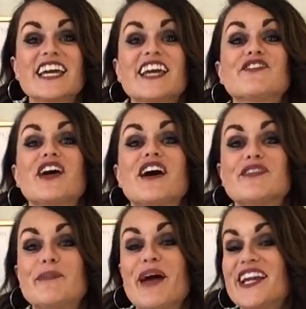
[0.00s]
If you
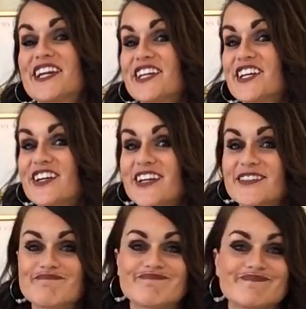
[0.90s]
have a
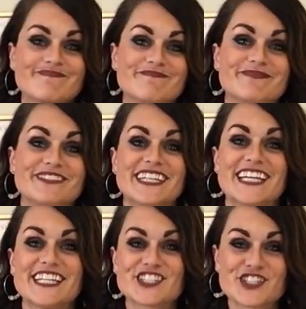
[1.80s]
manicure,
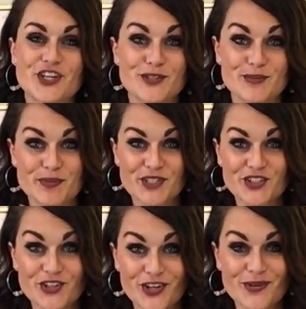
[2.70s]
it's toast, but
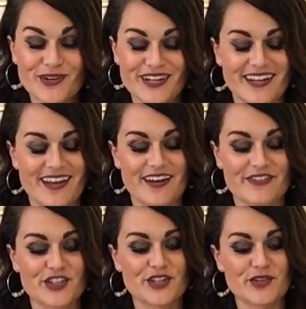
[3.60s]
you'll earn one
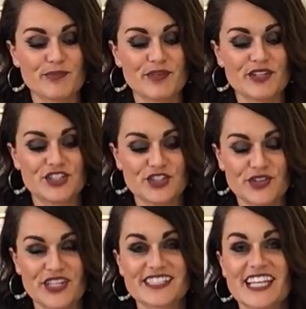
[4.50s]
after you do
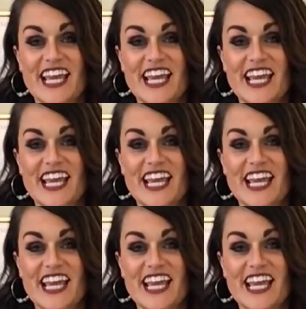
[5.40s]
this,